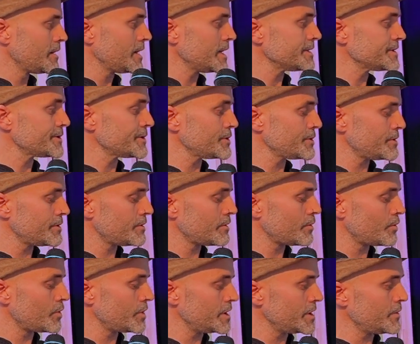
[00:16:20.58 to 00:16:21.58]
And so
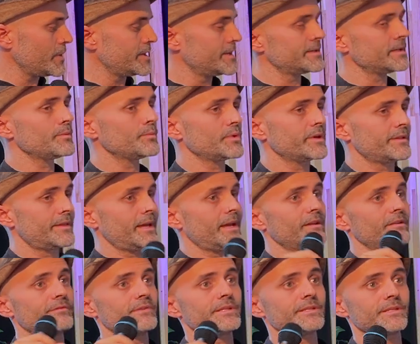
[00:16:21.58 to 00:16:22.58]
what you end up with
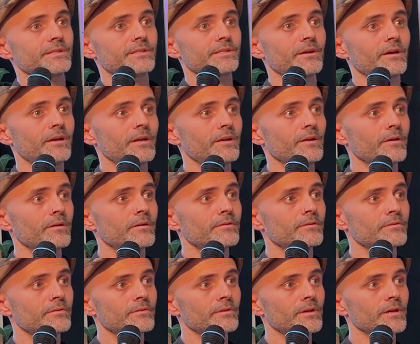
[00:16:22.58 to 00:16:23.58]
out of this entire
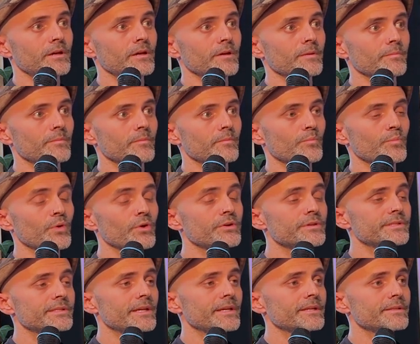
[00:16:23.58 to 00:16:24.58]

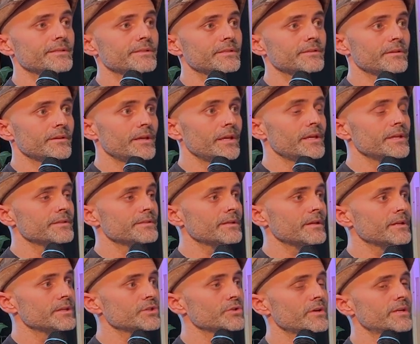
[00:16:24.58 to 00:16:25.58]
process is
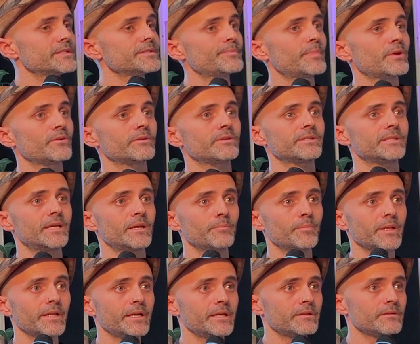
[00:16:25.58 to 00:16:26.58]
a transparent
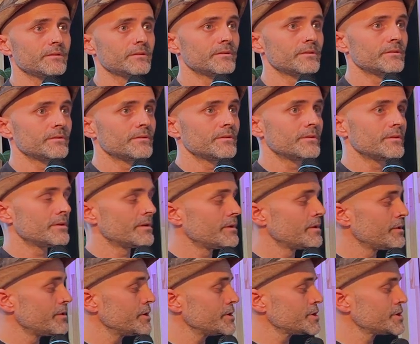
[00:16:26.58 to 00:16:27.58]
template
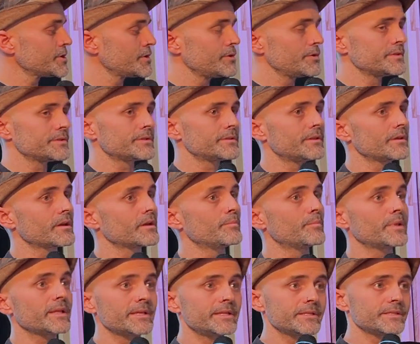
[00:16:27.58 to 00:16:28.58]
that shows the
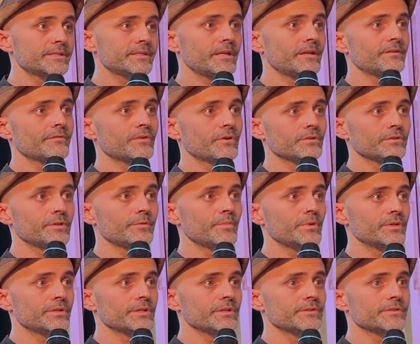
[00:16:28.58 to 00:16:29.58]
complete set of
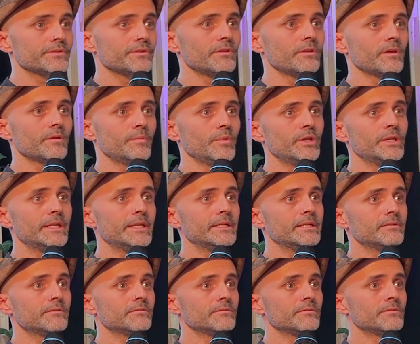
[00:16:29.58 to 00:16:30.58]
contributions to the community,